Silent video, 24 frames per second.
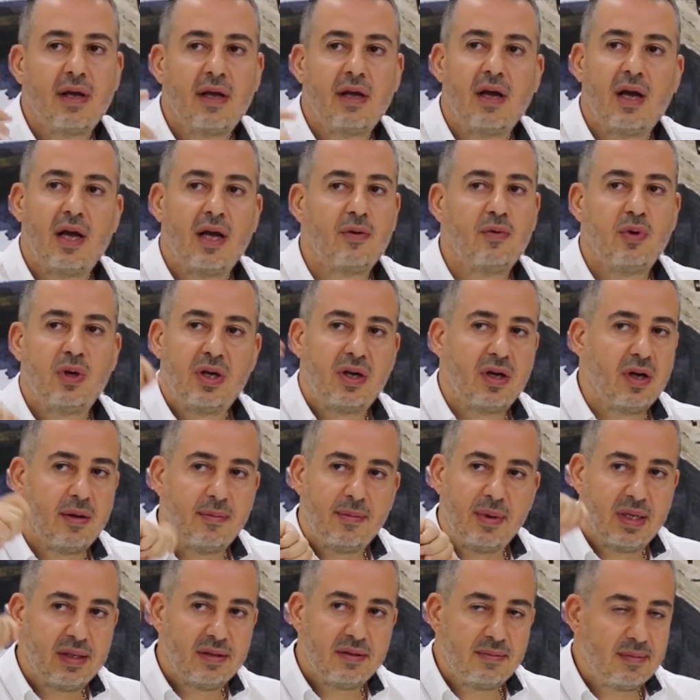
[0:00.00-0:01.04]
the guy will
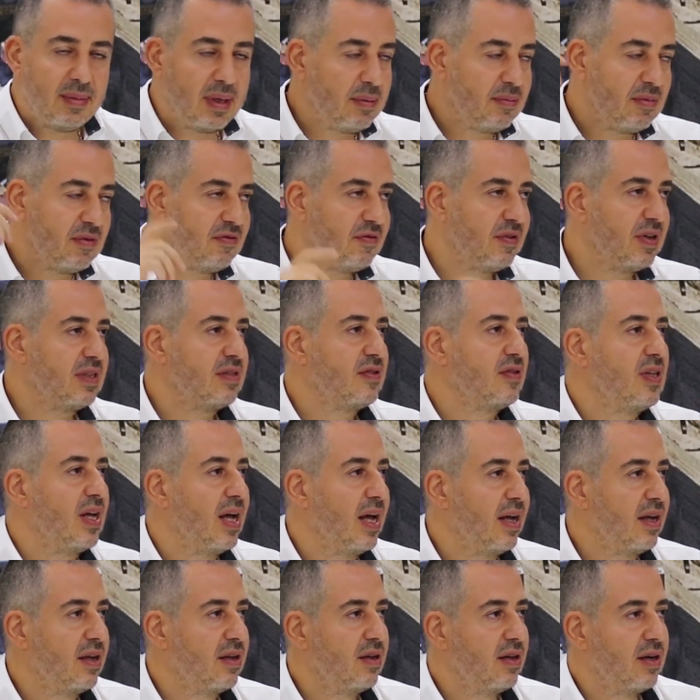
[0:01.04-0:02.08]
come and maybe fix the
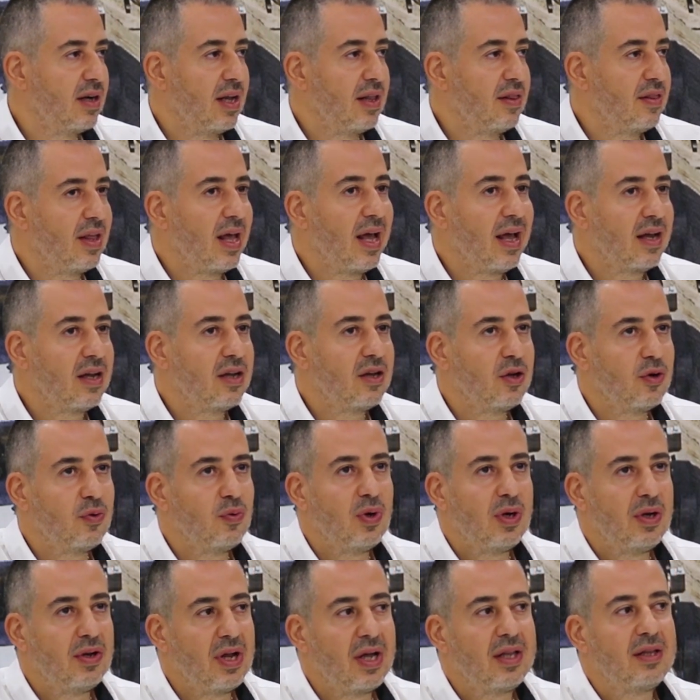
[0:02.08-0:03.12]
anchor, and the anchor
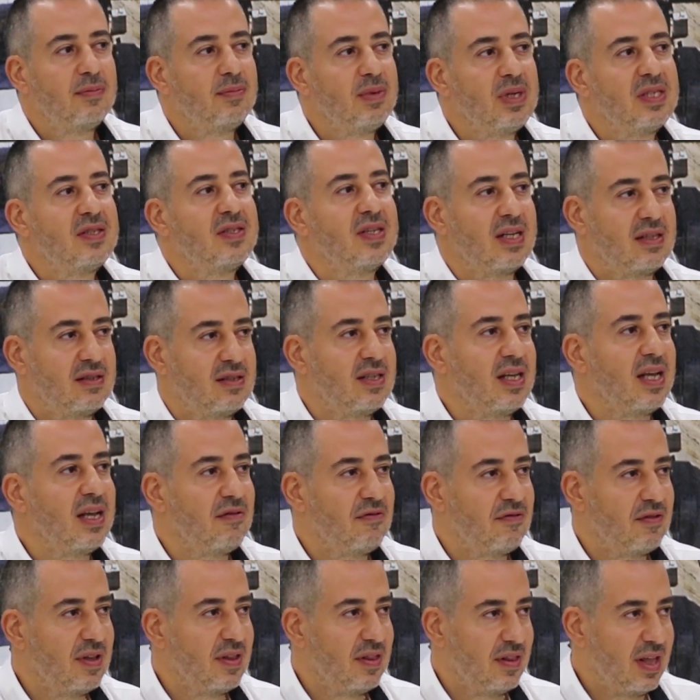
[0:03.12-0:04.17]
will not be set
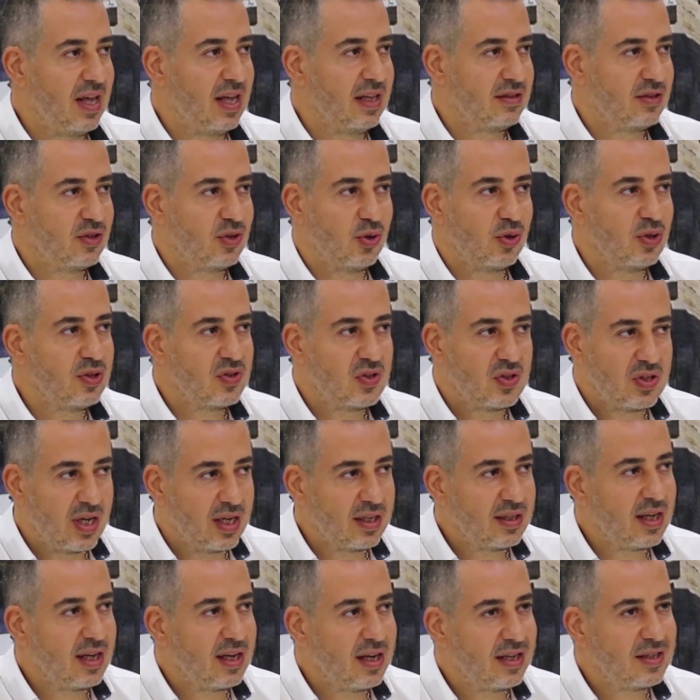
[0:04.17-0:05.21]
safe in that. So it's
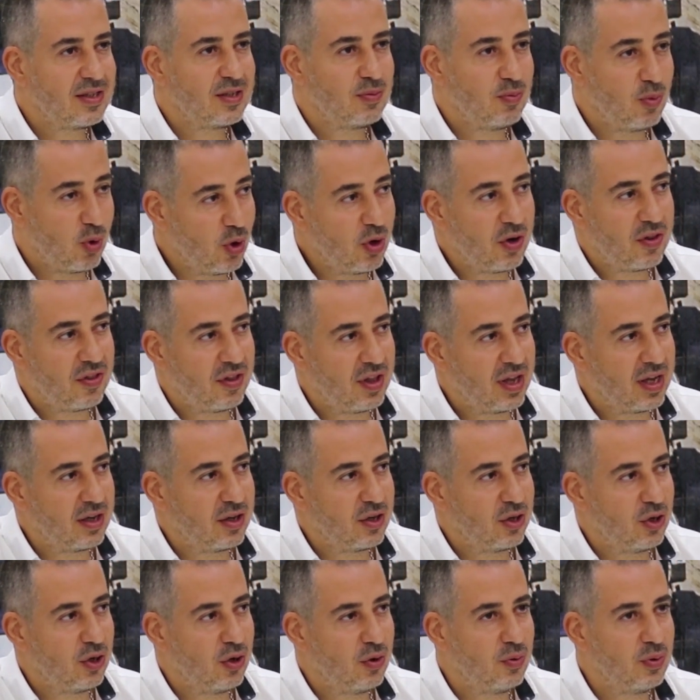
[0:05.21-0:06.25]
not a small thing,
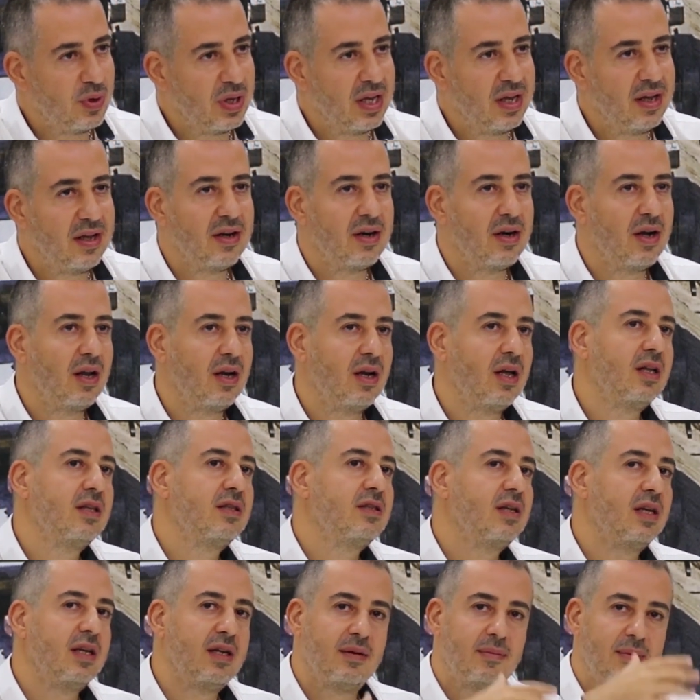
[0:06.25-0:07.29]
you know. We hear a
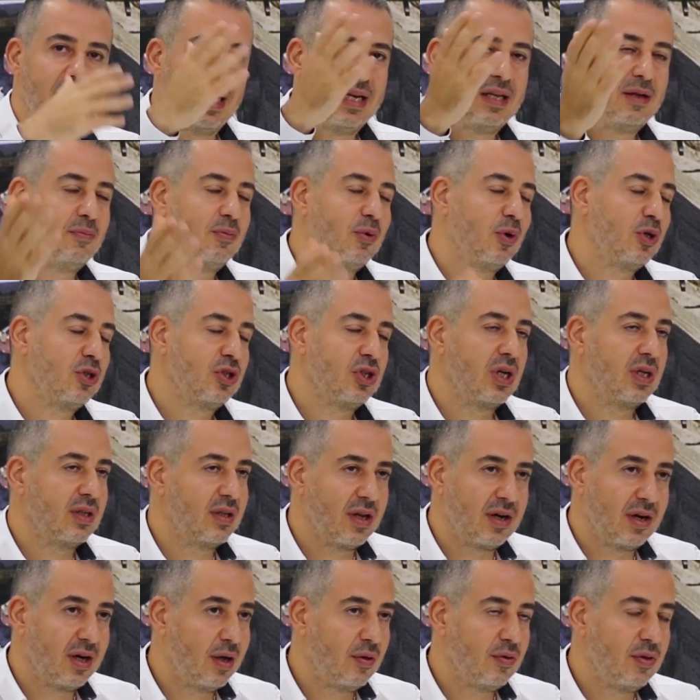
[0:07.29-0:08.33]
lot in many projects
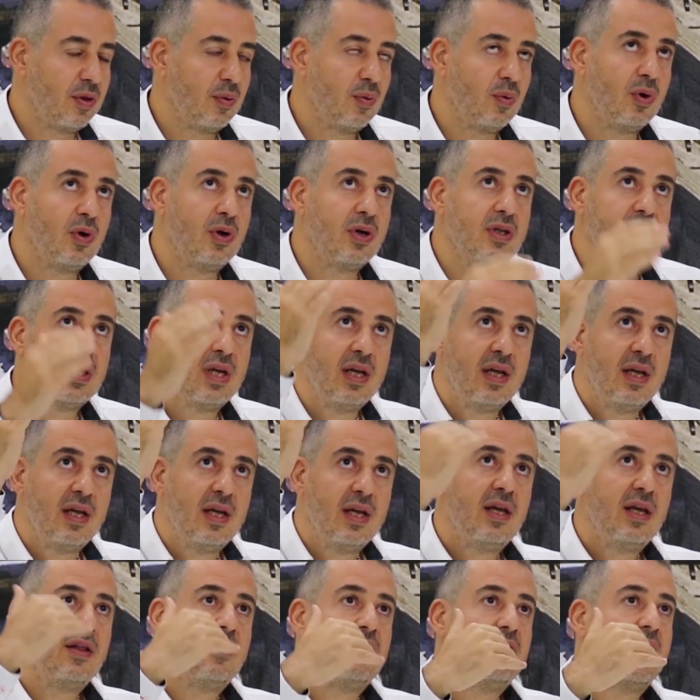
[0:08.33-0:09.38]
around the world
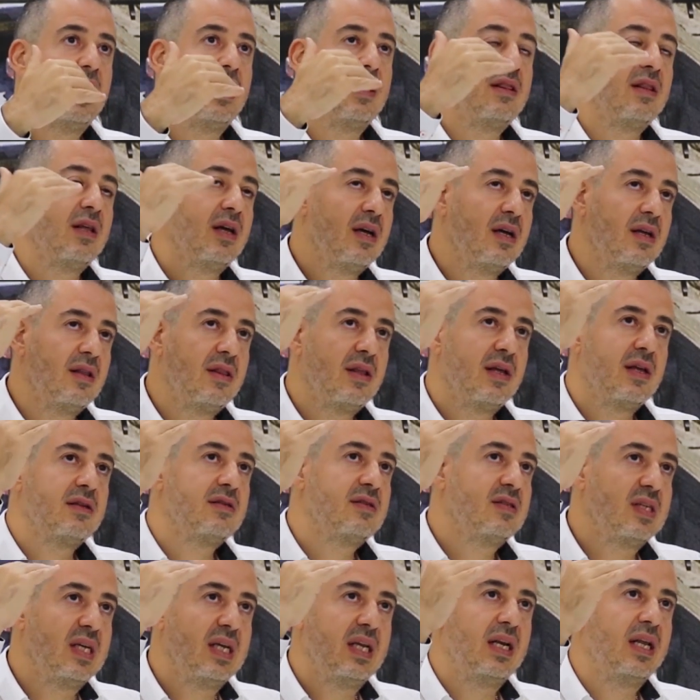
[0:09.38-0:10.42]
that the
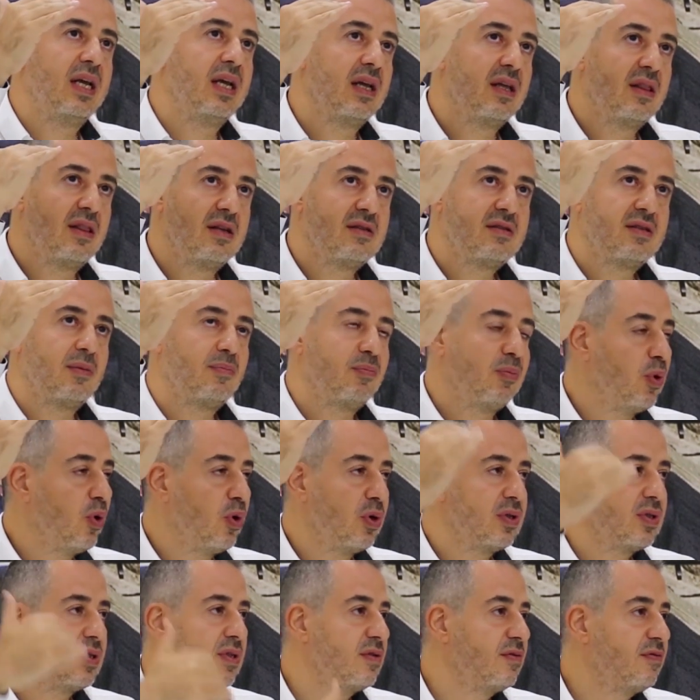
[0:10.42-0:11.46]
ceiling, the
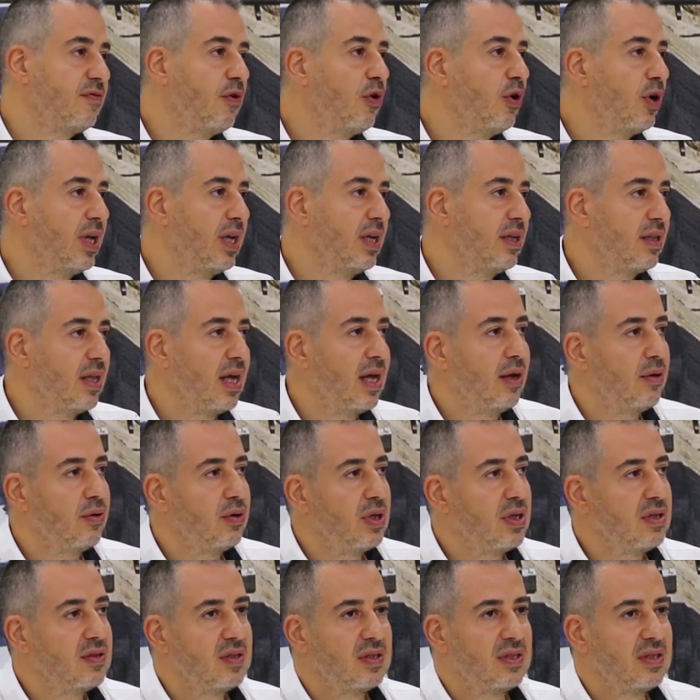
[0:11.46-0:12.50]
supports falling
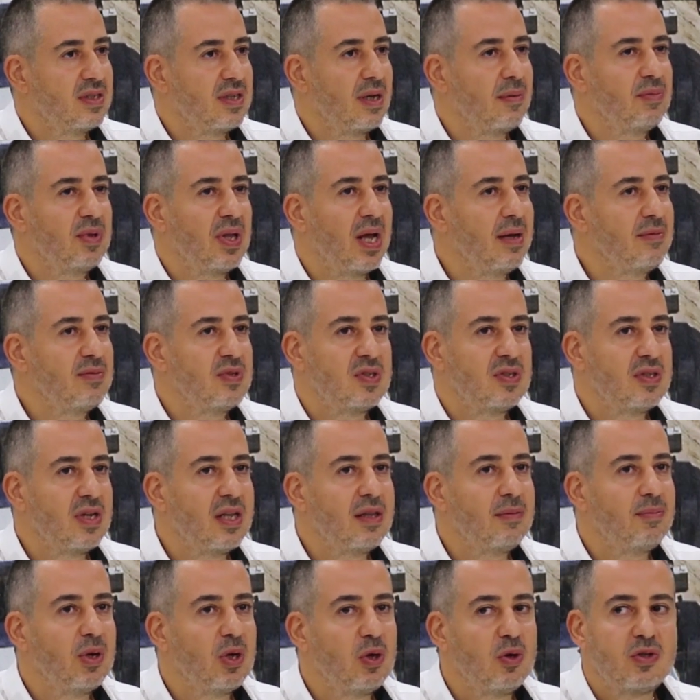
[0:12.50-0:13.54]
down. Sometimes
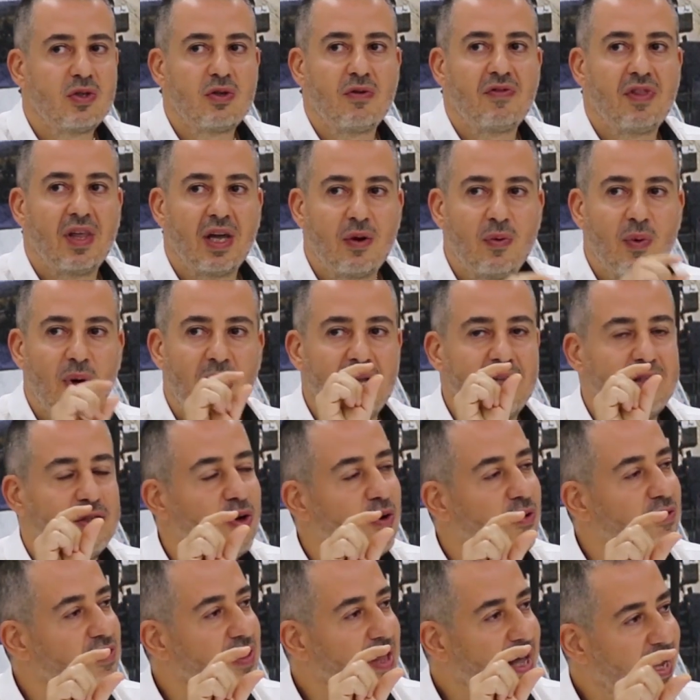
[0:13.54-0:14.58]
not because of the quality
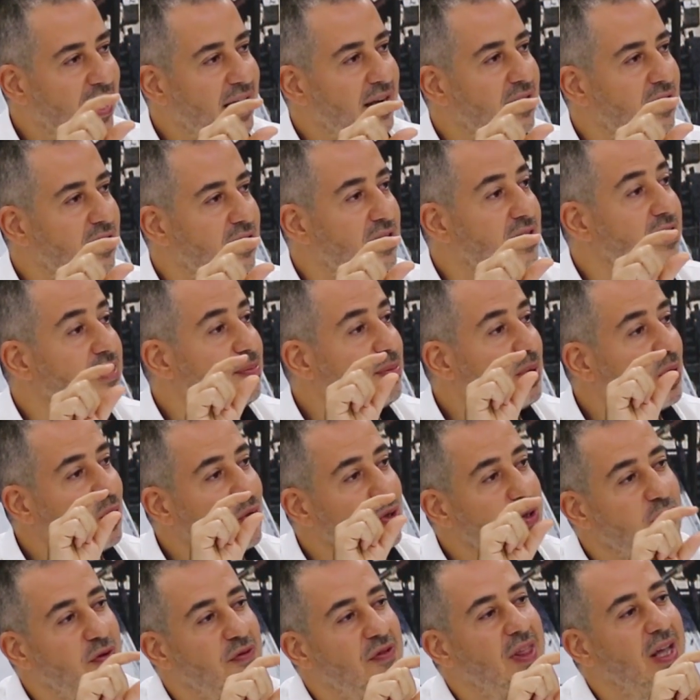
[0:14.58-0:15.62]
of the anchor, it's
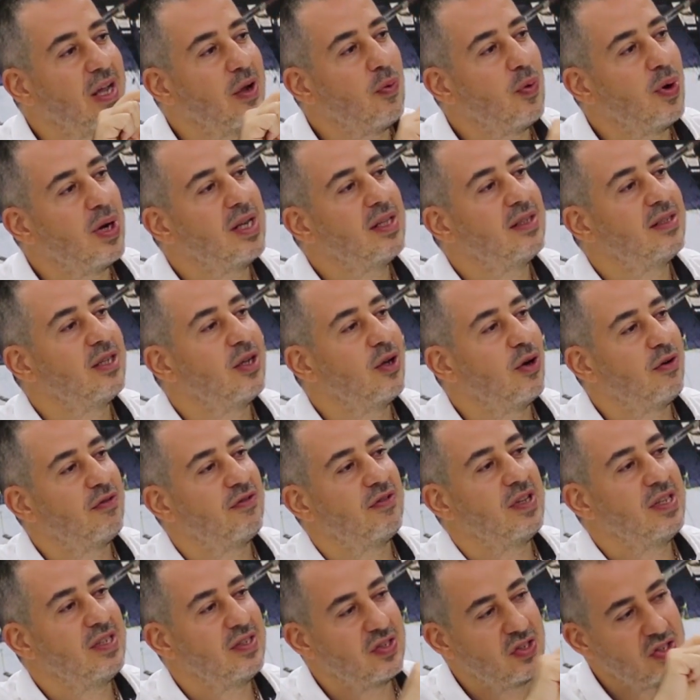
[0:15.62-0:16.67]
because of the quality
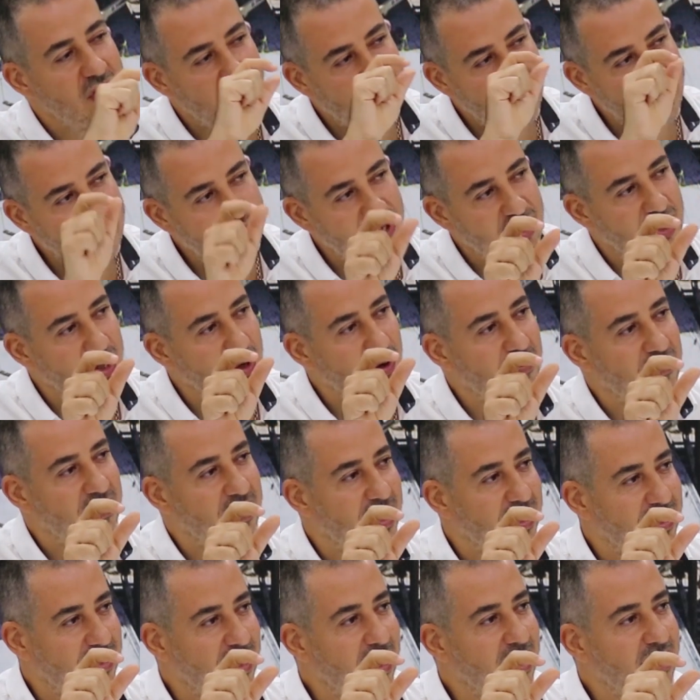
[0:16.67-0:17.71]
of installation of
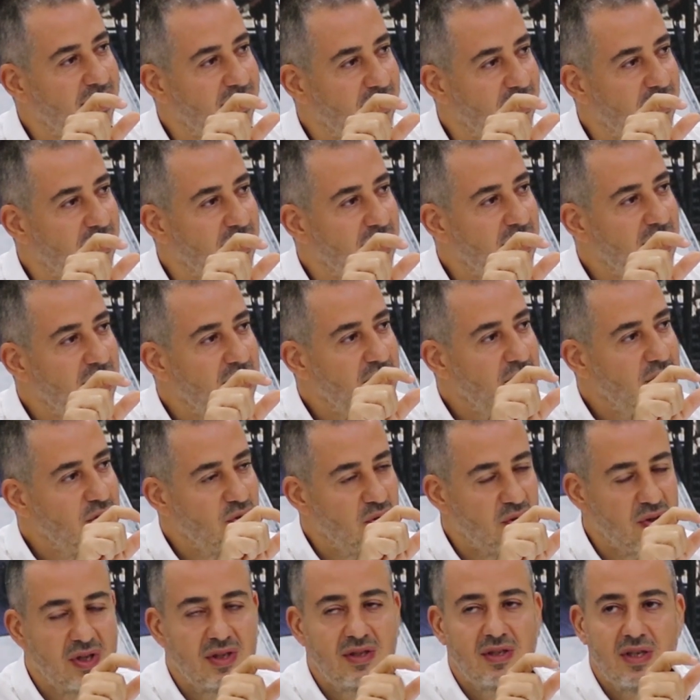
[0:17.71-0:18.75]
that anchor.
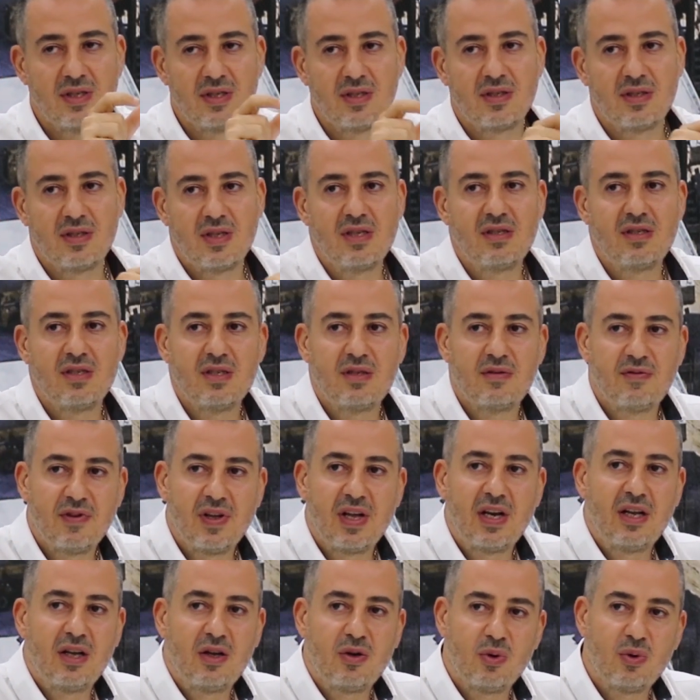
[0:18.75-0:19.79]
So this is
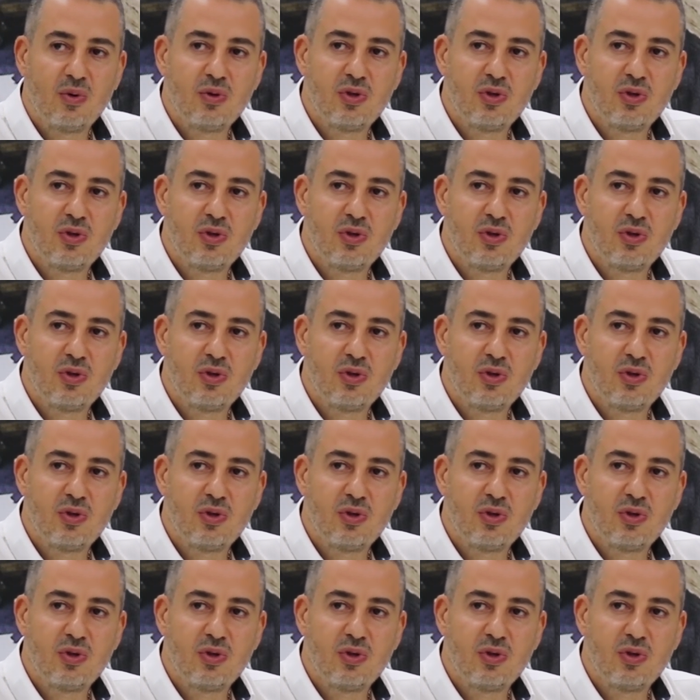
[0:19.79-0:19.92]
very crucial.